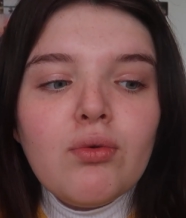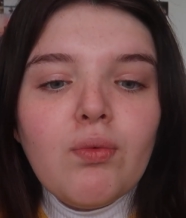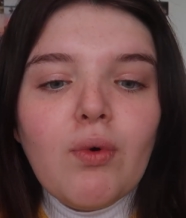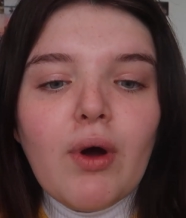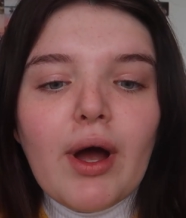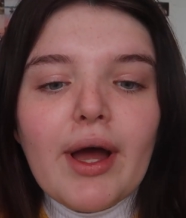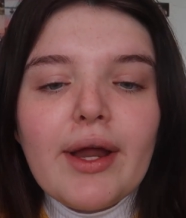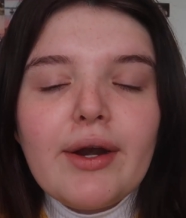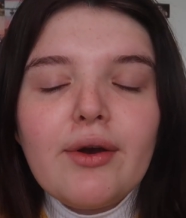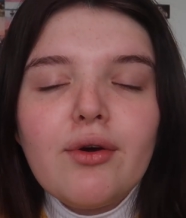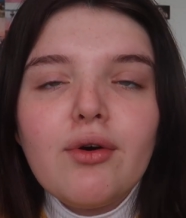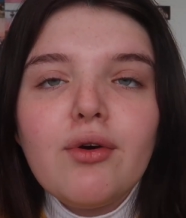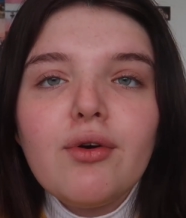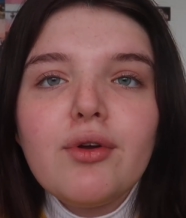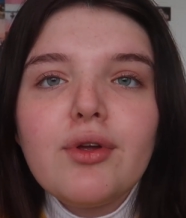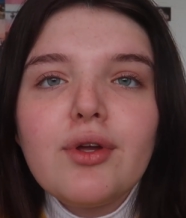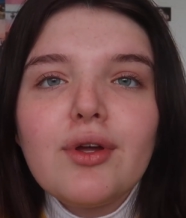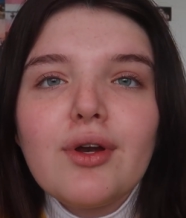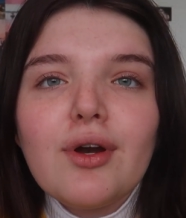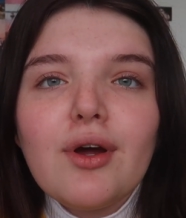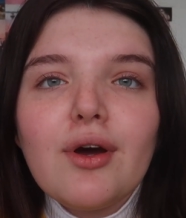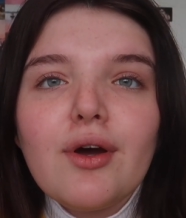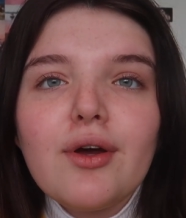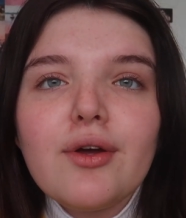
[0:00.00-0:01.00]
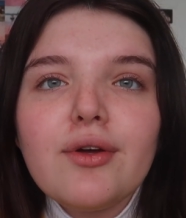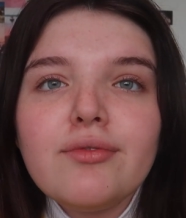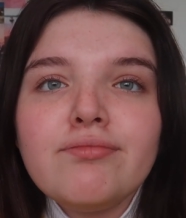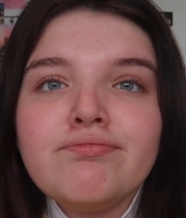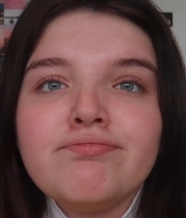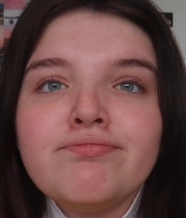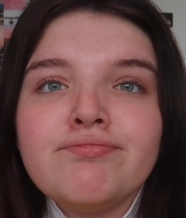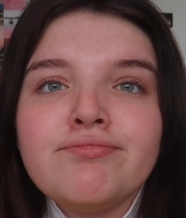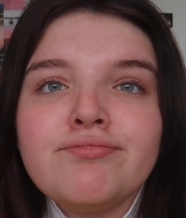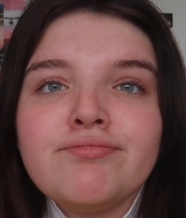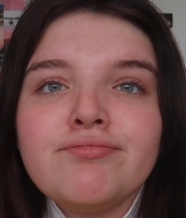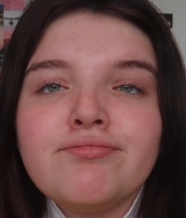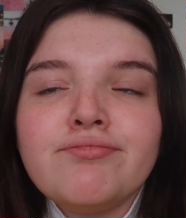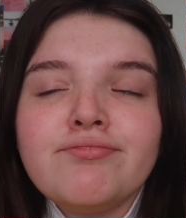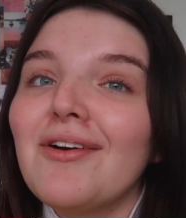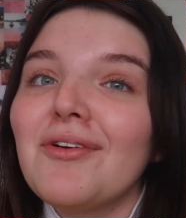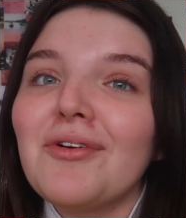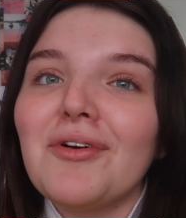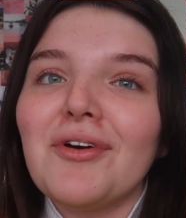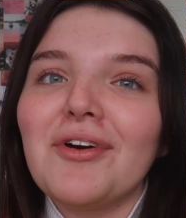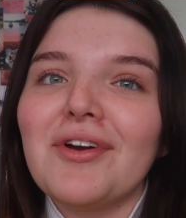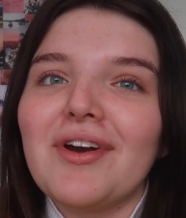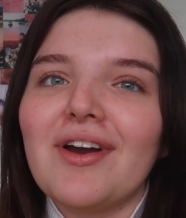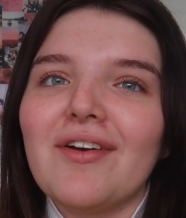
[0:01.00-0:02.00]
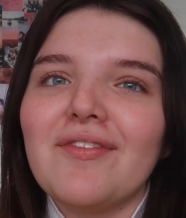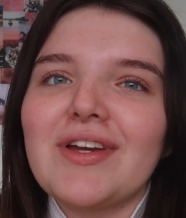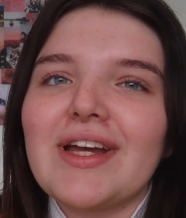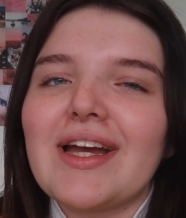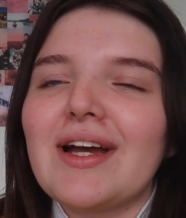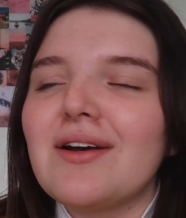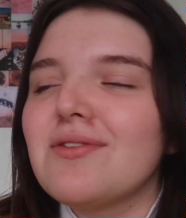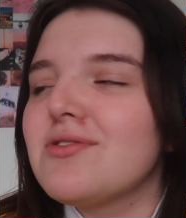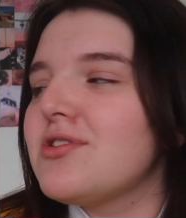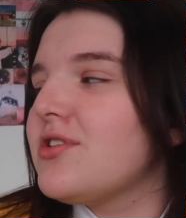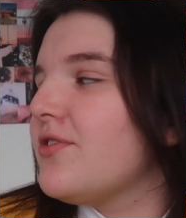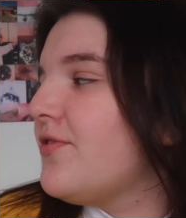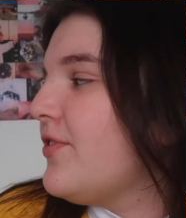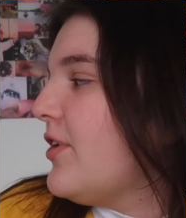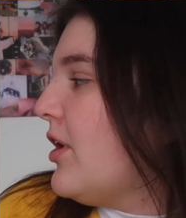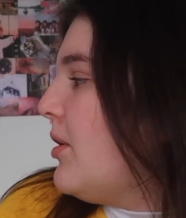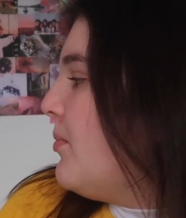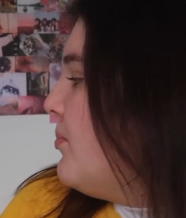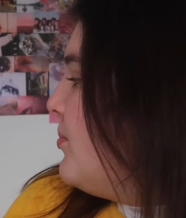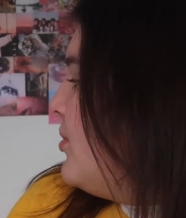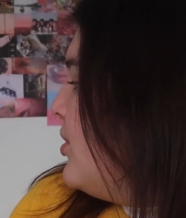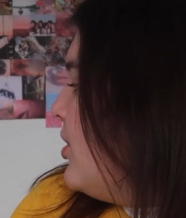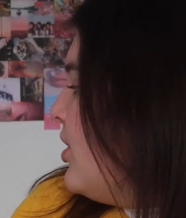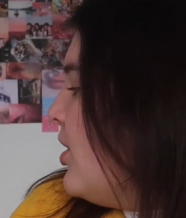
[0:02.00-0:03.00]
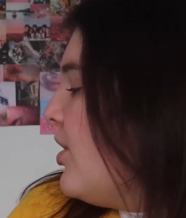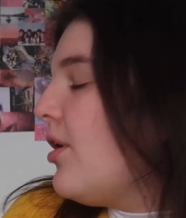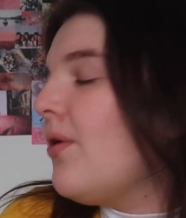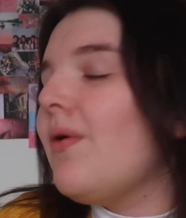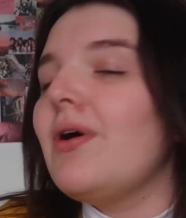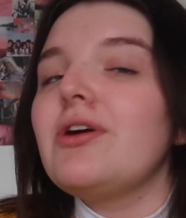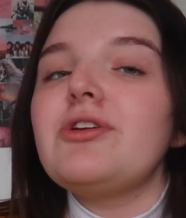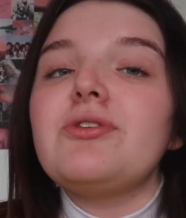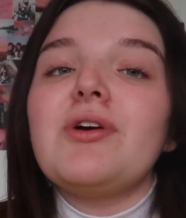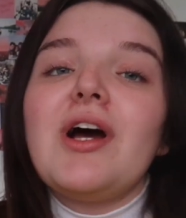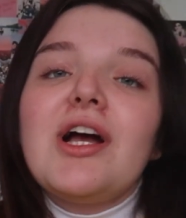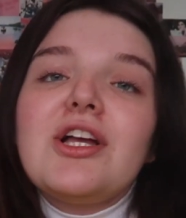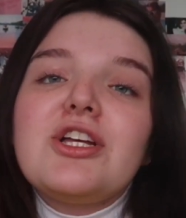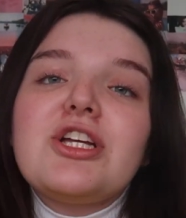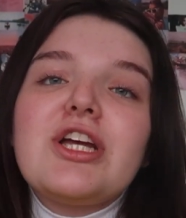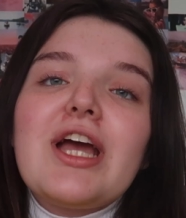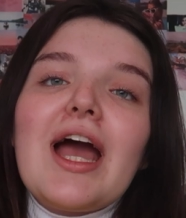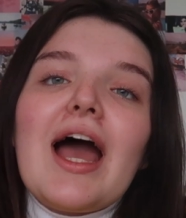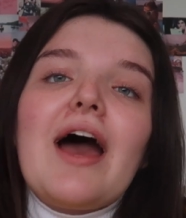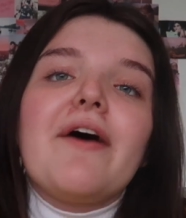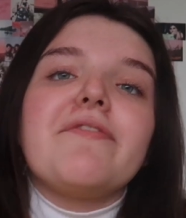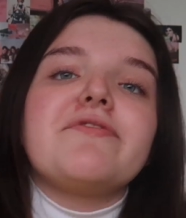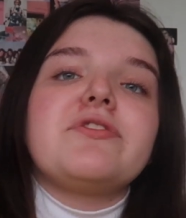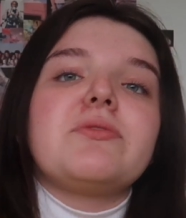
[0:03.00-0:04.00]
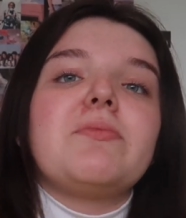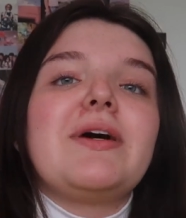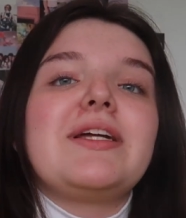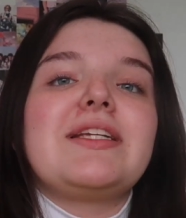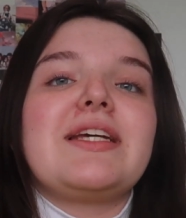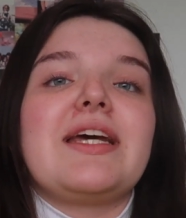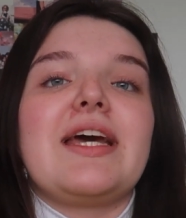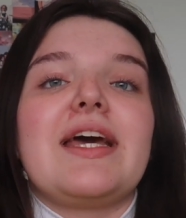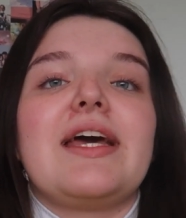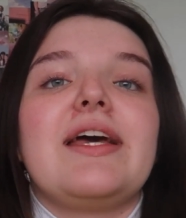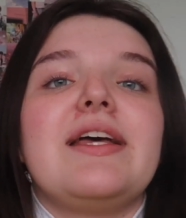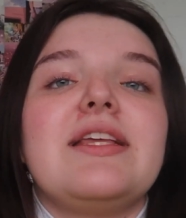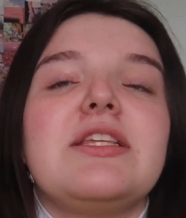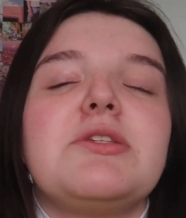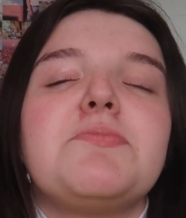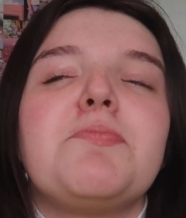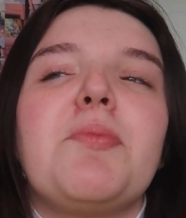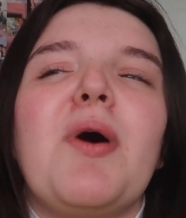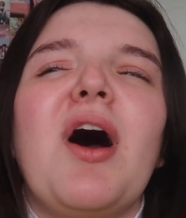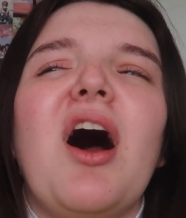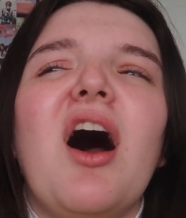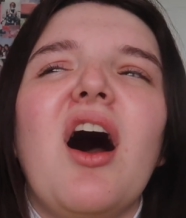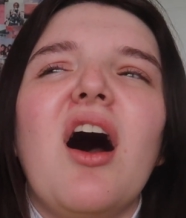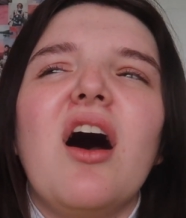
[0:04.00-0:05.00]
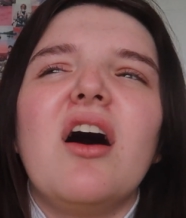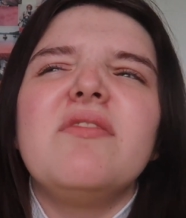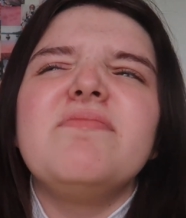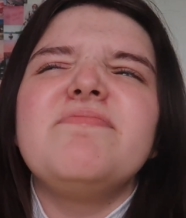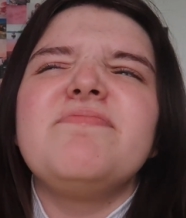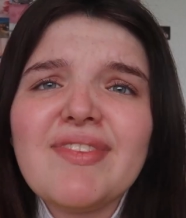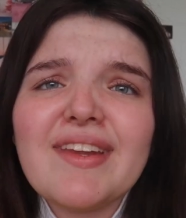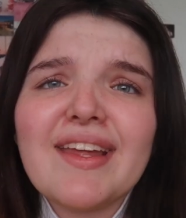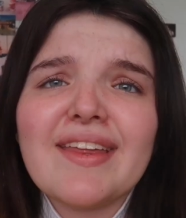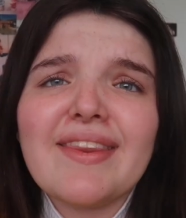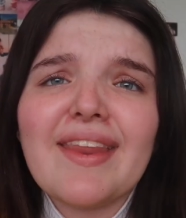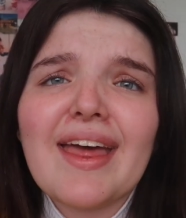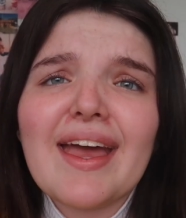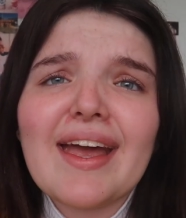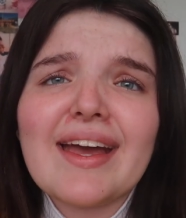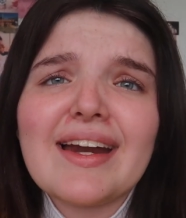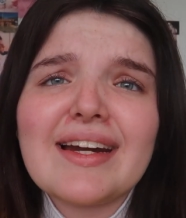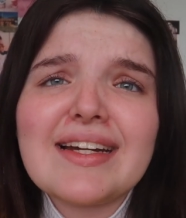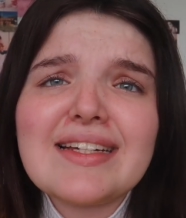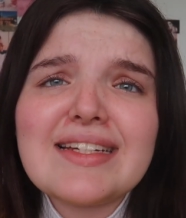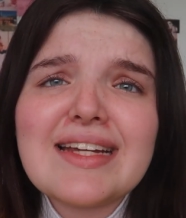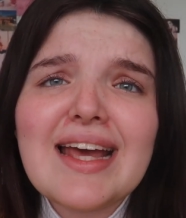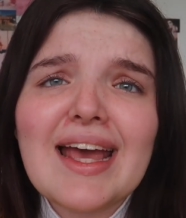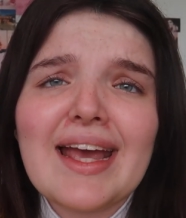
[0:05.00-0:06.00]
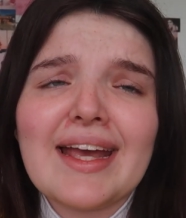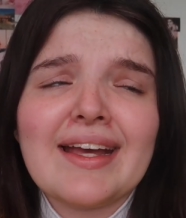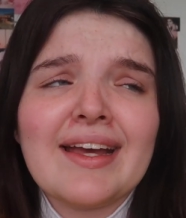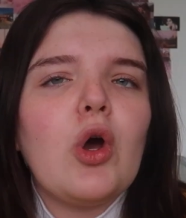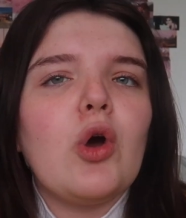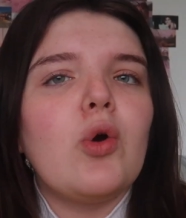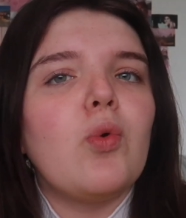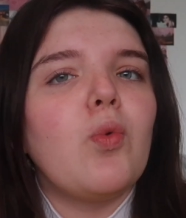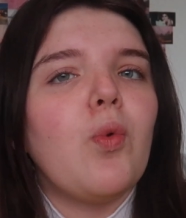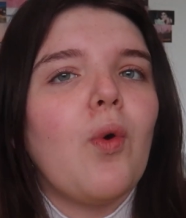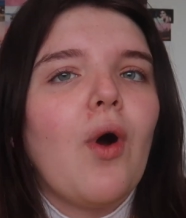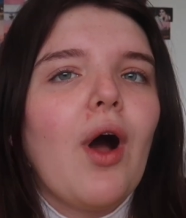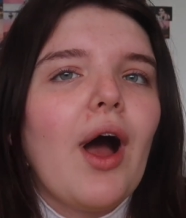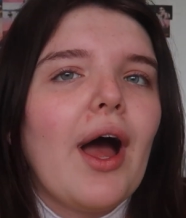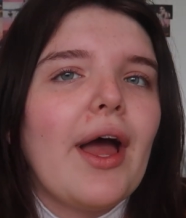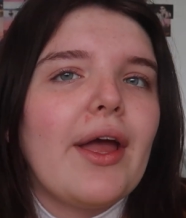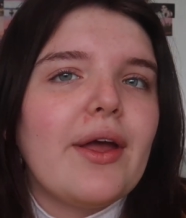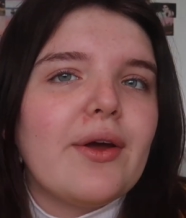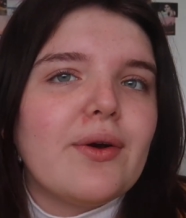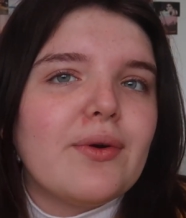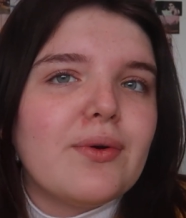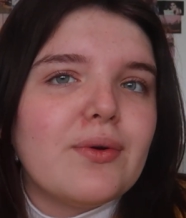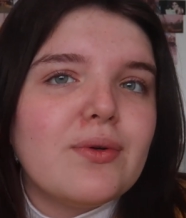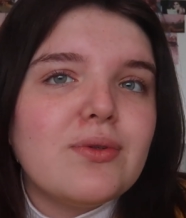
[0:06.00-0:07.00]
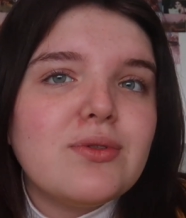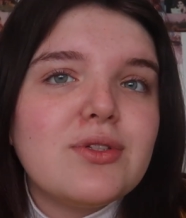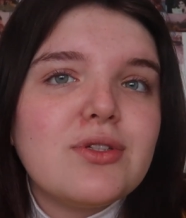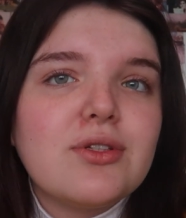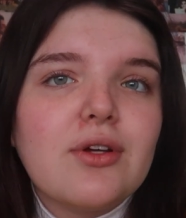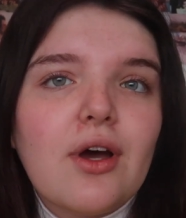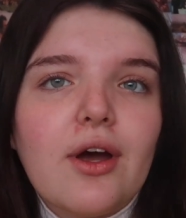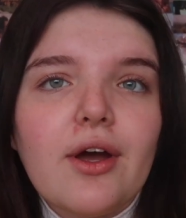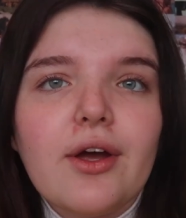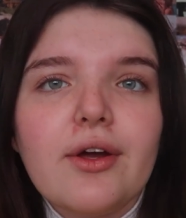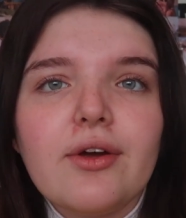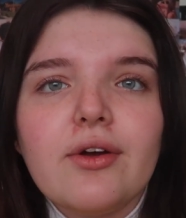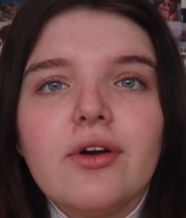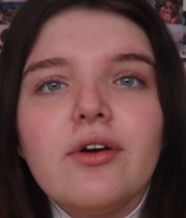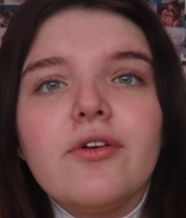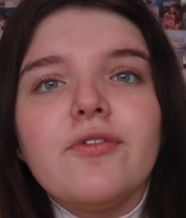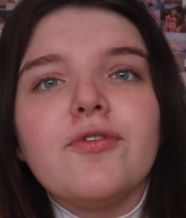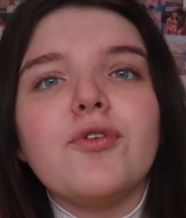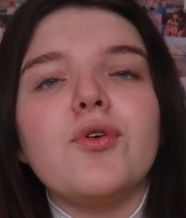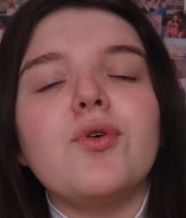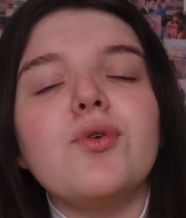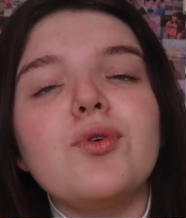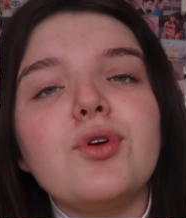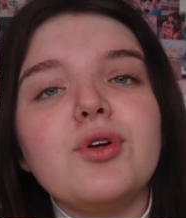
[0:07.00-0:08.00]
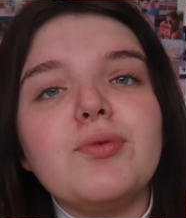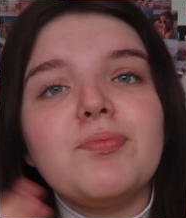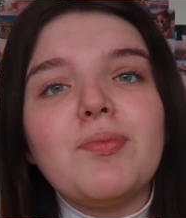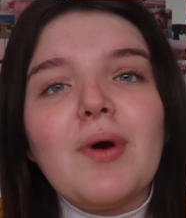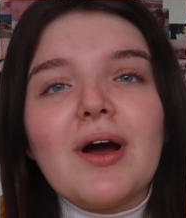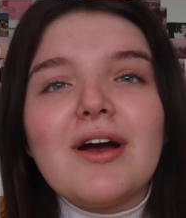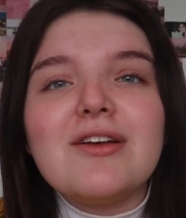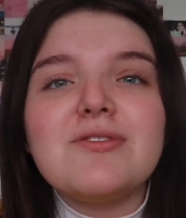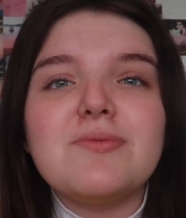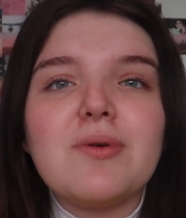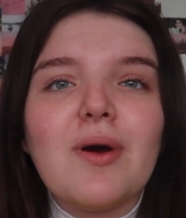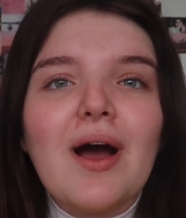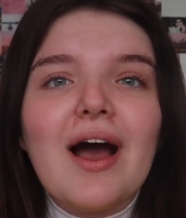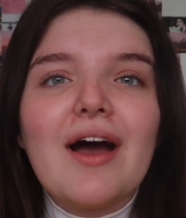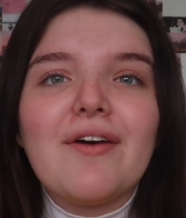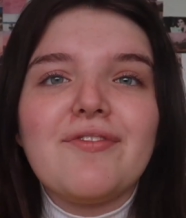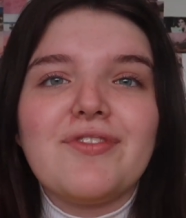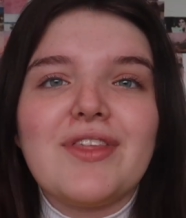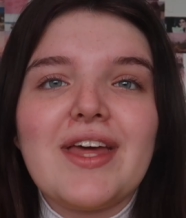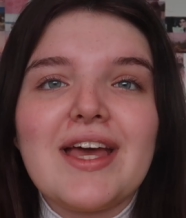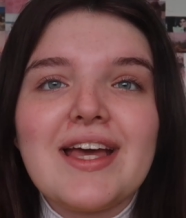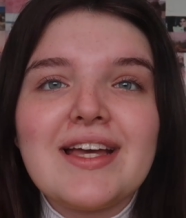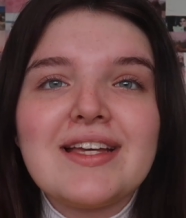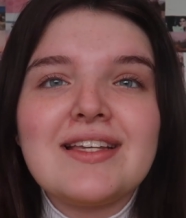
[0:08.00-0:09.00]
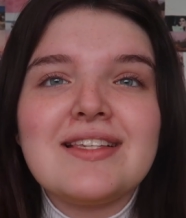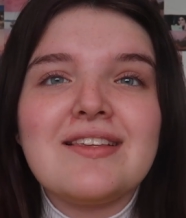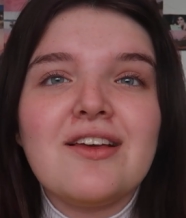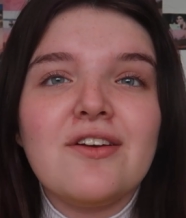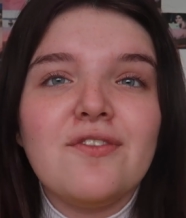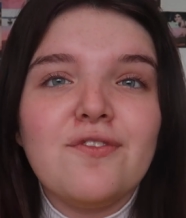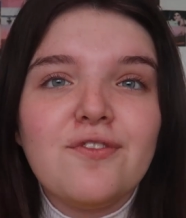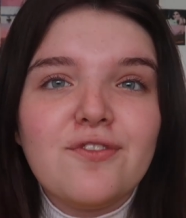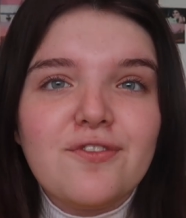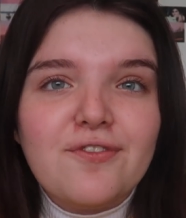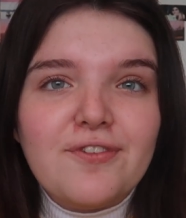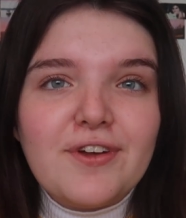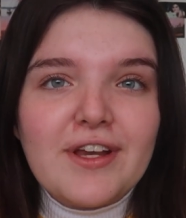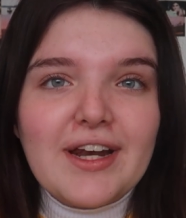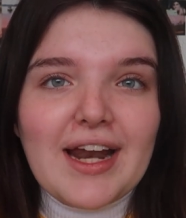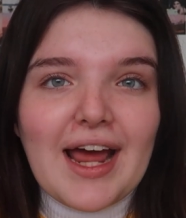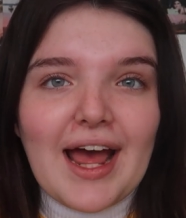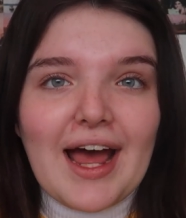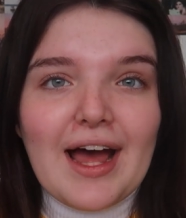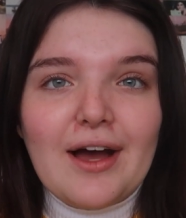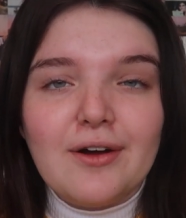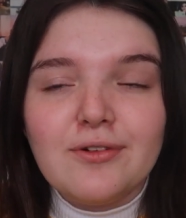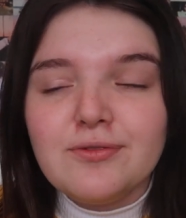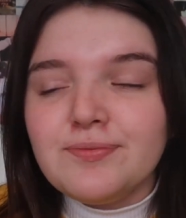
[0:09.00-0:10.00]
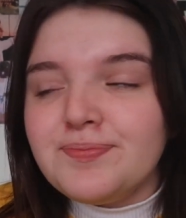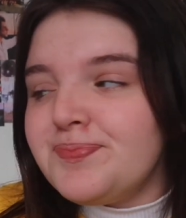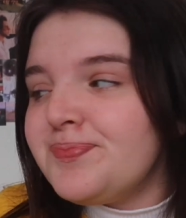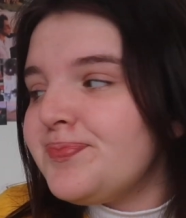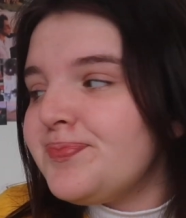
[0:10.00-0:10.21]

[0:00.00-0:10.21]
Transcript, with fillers: why not, you know? Got nothing else to film. No, I do actually have some ideas, but they're gonna take a while. So thought you might as well have this for now.